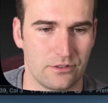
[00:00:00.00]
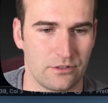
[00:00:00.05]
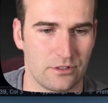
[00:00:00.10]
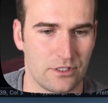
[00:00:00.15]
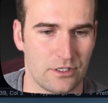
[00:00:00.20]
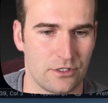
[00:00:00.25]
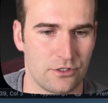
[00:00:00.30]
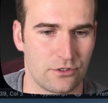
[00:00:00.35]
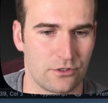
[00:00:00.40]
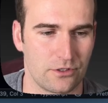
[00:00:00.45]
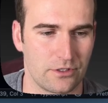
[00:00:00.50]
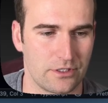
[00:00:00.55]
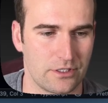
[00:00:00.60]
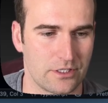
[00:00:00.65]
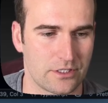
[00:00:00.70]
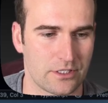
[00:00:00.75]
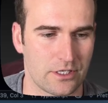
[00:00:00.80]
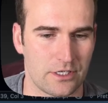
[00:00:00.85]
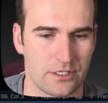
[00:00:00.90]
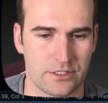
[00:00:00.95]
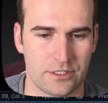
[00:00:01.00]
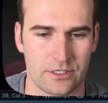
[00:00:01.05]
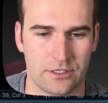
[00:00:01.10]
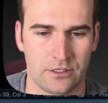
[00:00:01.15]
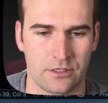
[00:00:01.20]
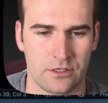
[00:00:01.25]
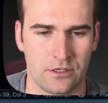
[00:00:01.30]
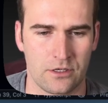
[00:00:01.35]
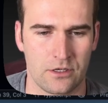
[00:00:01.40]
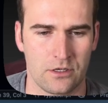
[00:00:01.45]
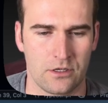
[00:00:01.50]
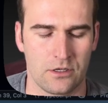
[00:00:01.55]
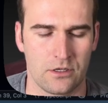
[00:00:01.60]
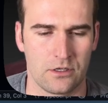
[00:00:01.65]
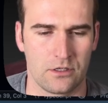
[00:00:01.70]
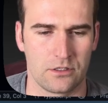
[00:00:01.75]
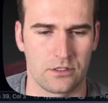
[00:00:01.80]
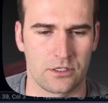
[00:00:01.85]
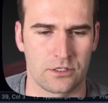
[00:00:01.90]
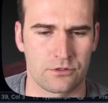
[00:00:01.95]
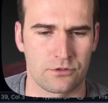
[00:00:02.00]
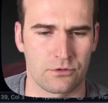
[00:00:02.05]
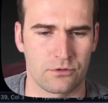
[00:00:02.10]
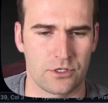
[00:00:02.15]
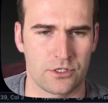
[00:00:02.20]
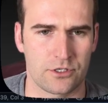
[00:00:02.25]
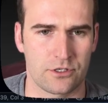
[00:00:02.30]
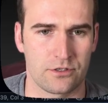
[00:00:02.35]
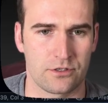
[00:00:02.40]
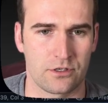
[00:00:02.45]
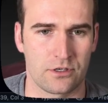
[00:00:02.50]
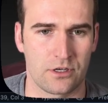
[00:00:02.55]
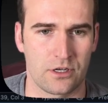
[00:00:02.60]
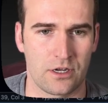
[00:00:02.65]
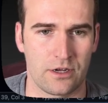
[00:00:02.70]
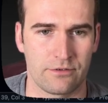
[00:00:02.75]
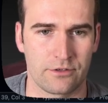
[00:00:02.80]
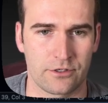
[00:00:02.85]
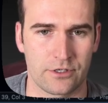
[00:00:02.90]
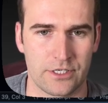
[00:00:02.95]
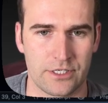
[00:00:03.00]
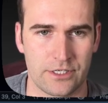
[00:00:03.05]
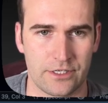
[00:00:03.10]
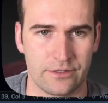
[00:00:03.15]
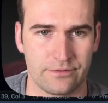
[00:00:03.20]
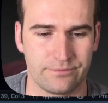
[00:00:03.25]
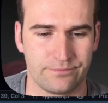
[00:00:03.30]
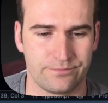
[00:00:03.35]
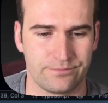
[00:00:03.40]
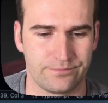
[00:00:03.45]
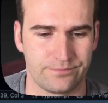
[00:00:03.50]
you enjoyed this content. Thanks for watching. Have a great day.